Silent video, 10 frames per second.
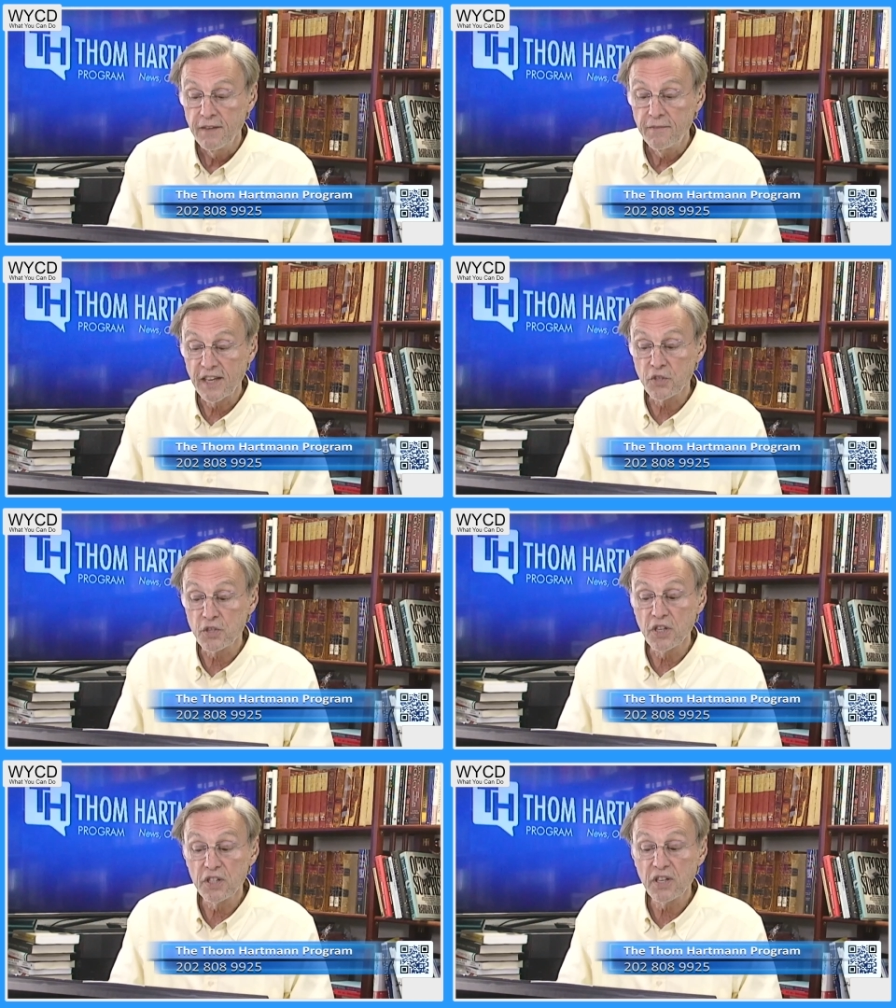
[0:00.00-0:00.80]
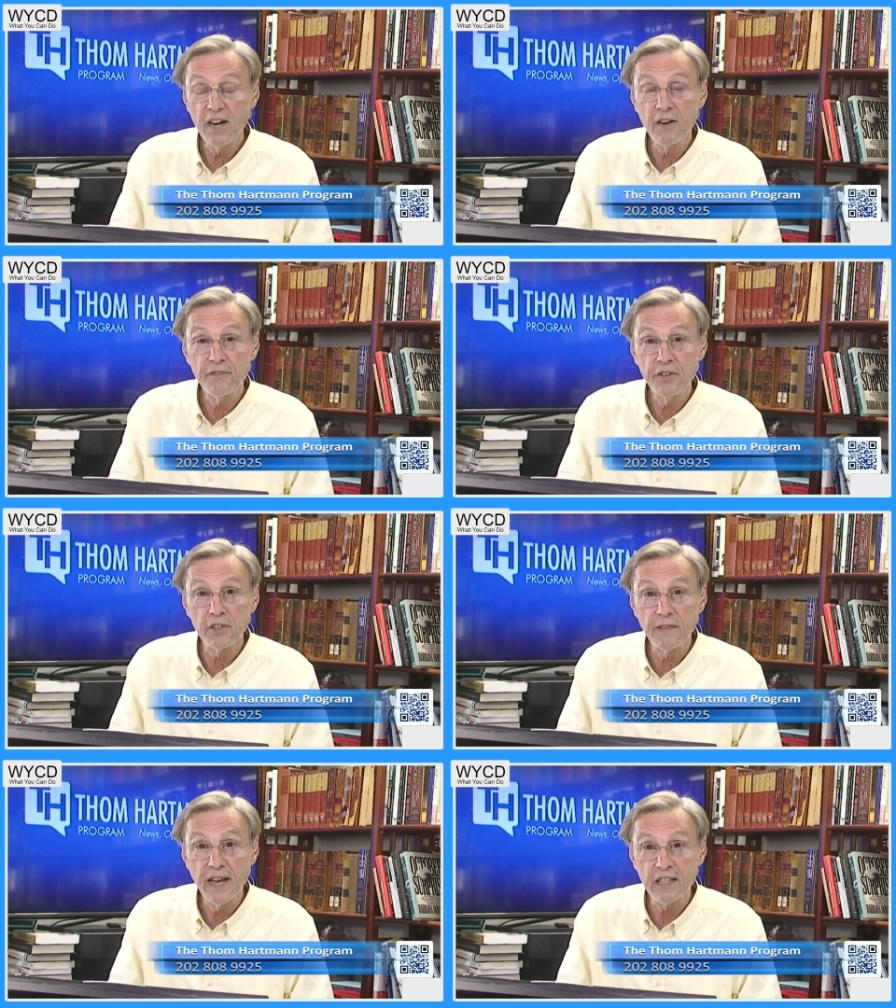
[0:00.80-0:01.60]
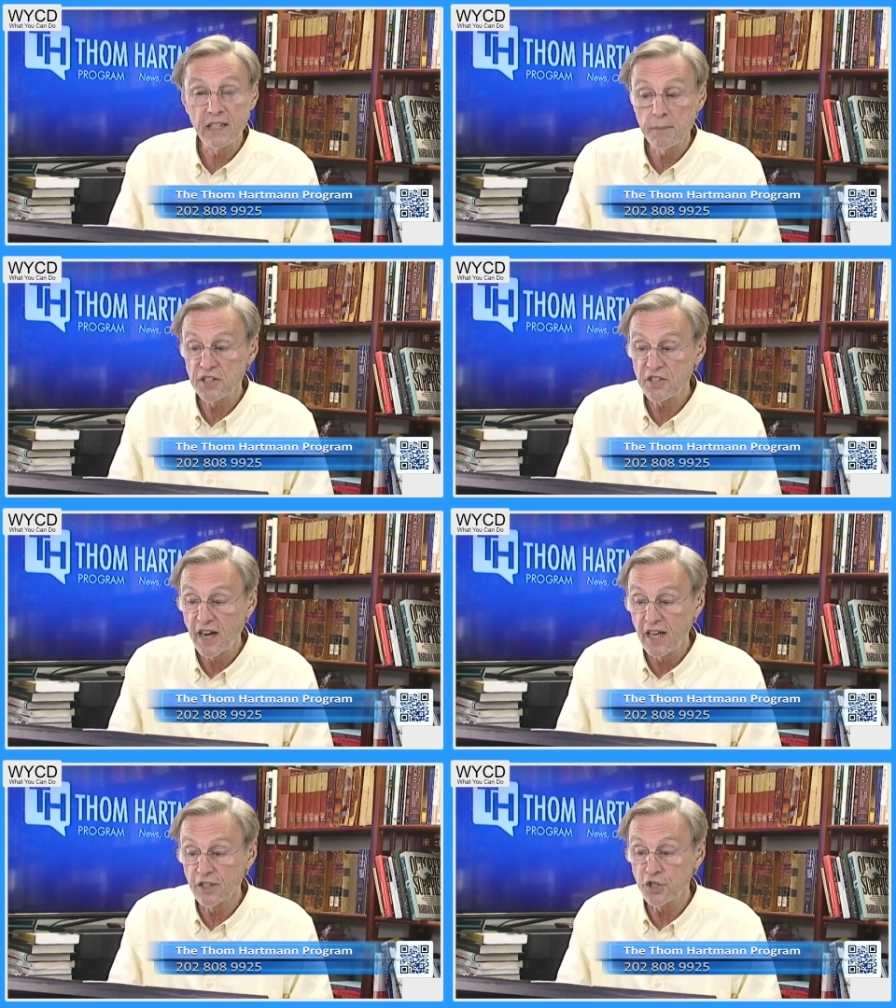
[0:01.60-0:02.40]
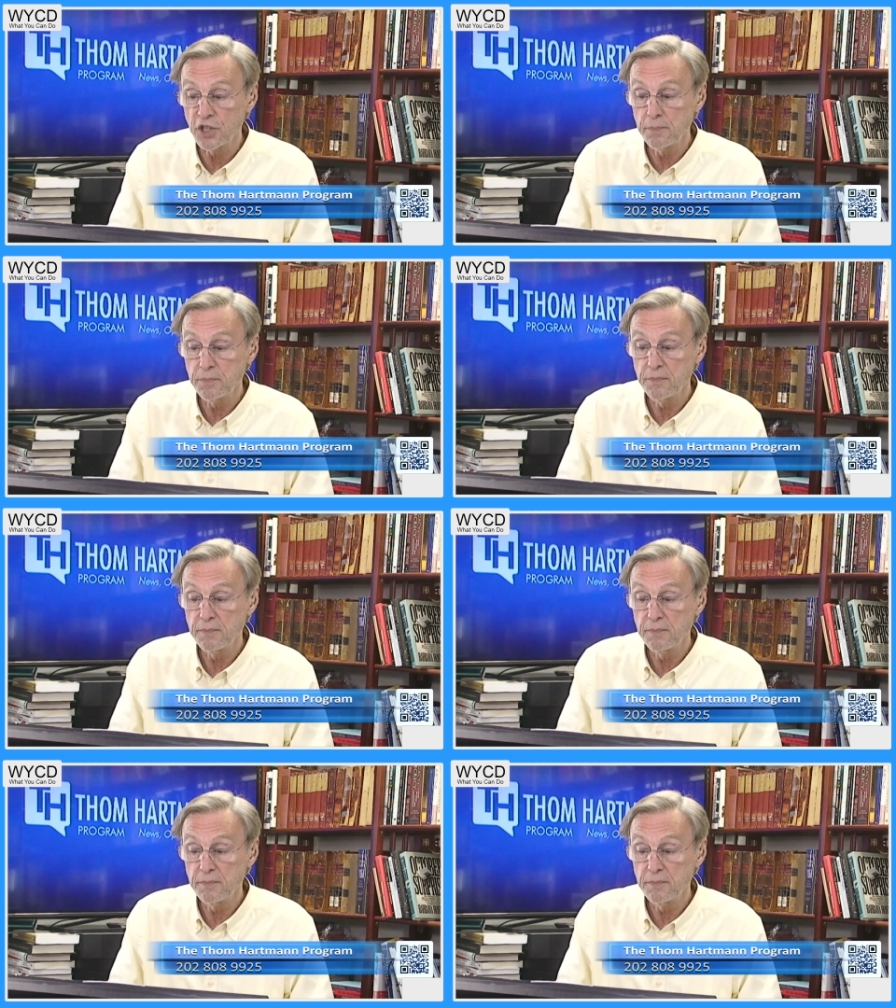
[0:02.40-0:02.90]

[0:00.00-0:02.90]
In fact, there's an entire field of academic scholarship